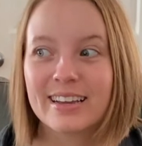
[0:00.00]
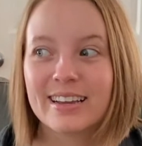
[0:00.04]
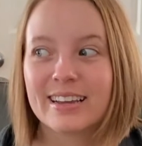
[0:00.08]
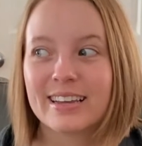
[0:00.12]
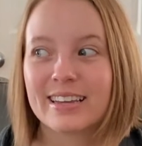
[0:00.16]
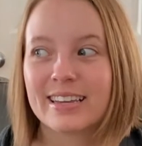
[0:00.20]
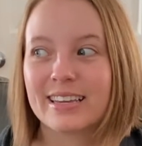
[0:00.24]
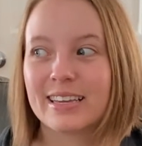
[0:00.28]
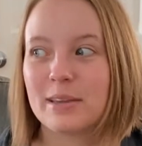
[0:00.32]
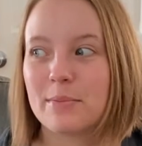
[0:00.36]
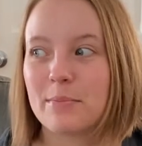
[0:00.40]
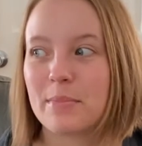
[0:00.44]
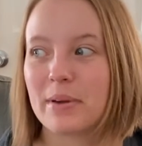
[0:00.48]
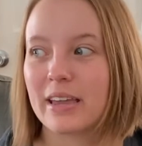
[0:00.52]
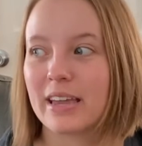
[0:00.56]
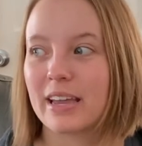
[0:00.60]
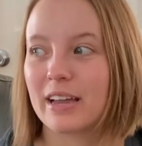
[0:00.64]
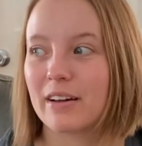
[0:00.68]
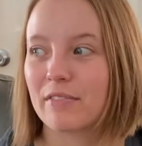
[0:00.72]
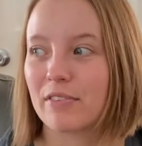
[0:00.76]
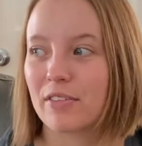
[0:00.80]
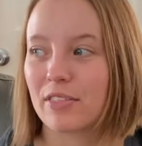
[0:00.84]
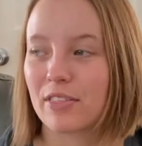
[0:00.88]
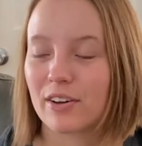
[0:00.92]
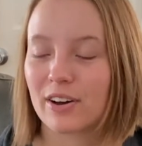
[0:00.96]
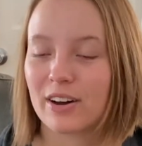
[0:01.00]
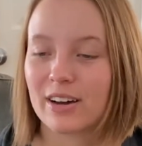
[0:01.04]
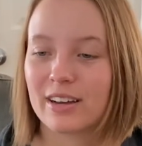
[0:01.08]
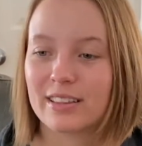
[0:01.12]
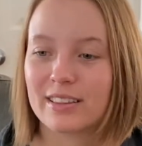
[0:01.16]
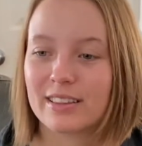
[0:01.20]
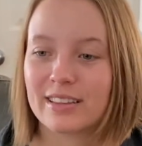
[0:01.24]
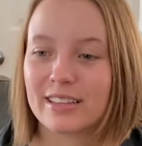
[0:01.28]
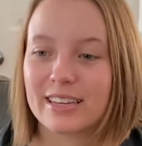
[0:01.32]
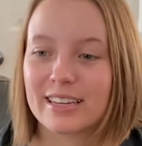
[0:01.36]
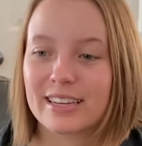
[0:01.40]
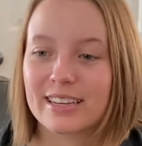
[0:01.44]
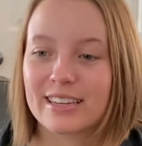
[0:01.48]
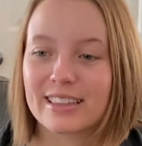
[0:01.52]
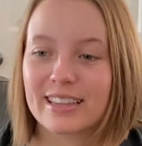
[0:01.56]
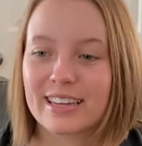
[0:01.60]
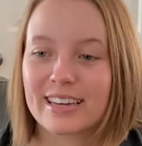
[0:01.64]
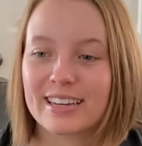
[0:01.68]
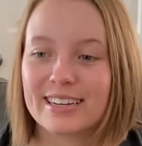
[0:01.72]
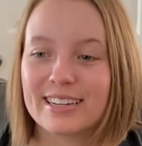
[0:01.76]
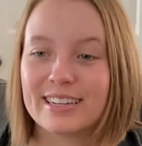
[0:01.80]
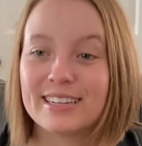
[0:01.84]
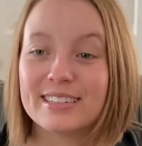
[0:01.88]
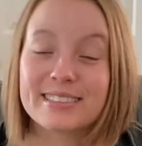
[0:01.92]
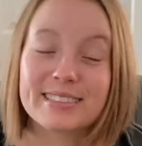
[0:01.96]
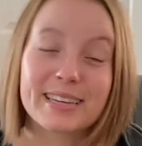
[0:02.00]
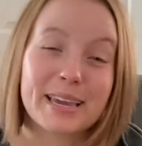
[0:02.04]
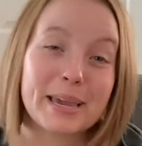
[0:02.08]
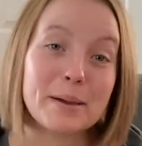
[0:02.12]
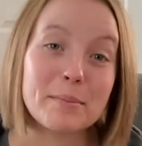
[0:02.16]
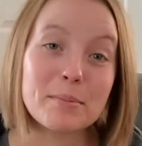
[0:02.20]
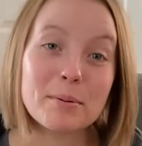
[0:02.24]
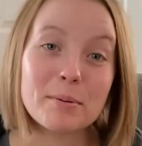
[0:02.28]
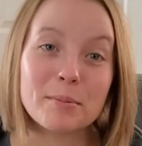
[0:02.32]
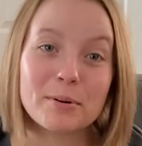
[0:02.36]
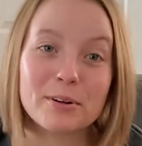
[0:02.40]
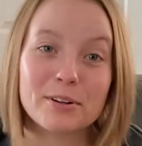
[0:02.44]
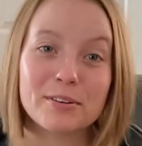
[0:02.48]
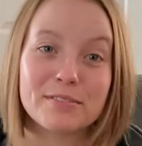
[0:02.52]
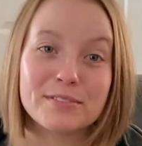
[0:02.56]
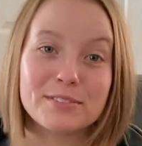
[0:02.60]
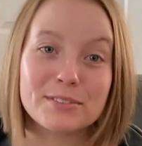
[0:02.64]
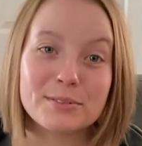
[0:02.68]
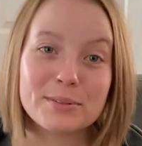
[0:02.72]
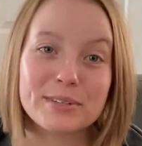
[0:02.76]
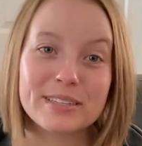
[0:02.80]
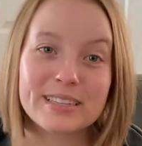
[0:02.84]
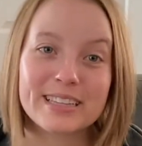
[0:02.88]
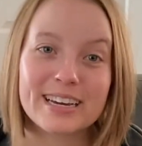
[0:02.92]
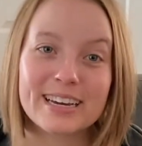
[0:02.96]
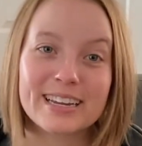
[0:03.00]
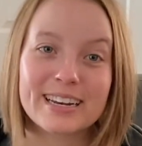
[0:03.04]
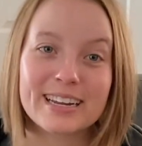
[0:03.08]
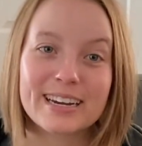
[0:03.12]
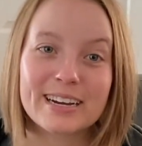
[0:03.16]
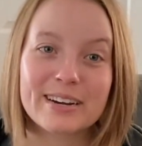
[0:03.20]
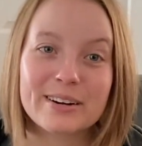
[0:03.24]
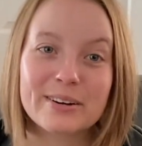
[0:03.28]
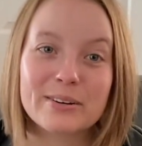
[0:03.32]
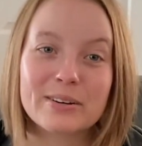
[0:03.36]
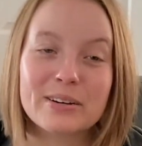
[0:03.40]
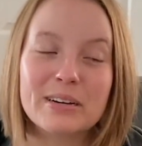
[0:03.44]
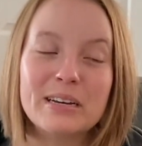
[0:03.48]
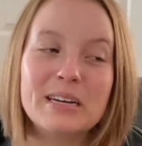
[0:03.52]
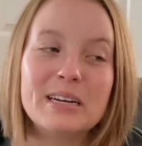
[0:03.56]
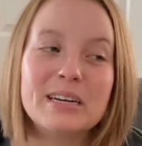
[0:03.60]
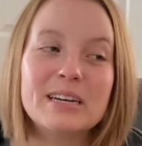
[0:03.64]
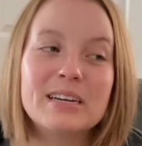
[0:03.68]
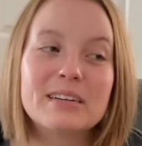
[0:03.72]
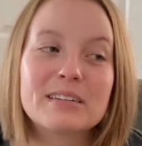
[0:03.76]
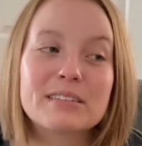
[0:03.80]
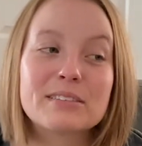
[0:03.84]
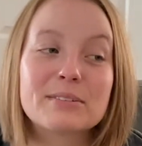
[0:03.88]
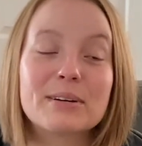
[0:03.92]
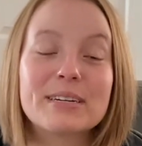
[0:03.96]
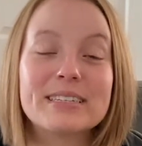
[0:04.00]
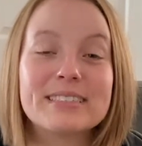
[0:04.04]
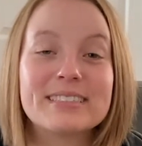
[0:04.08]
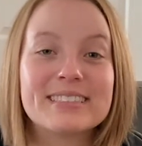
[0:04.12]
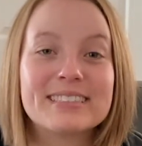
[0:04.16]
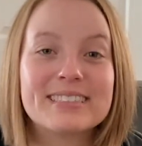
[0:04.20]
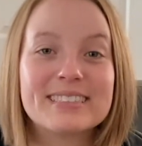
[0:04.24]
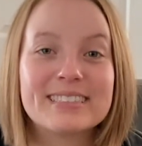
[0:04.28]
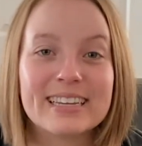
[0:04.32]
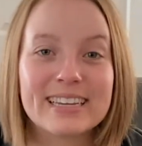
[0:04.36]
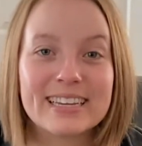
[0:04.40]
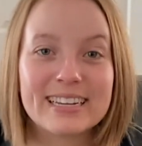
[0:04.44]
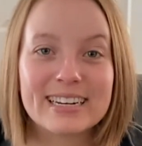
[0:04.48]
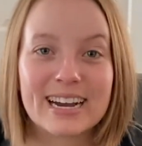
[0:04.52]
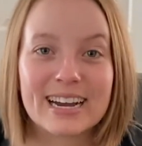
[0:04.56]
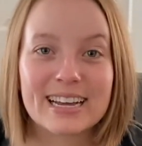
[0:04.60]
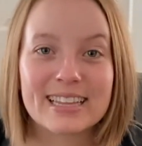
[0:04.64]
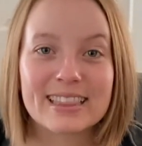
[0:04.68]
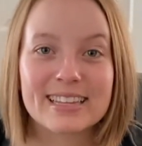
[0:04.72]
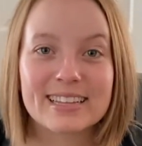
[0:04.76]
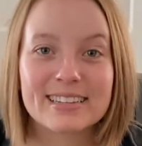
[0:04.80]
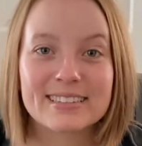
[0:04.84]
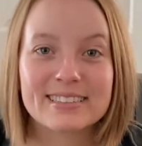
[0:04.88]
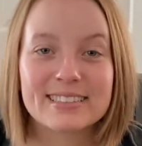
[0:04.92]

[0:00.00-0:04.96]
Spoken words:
he may have thought that he's capable of doing that now. So I stayed on this